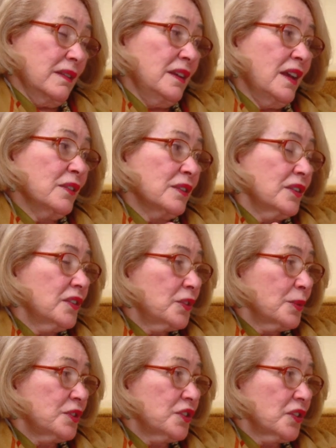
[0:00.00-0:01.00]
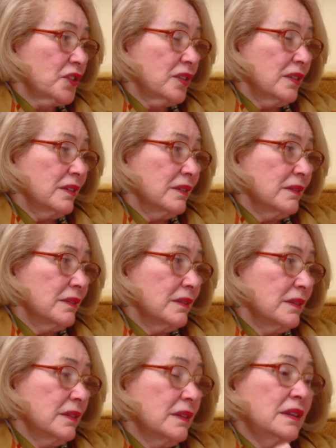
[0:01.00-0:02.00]
the Netherlands, which is
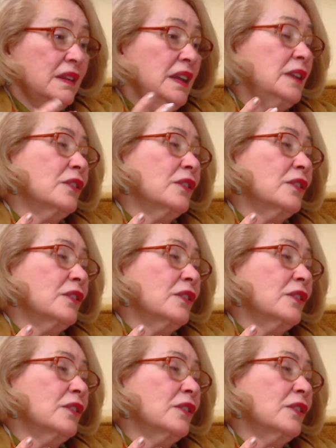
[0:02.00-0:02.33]
the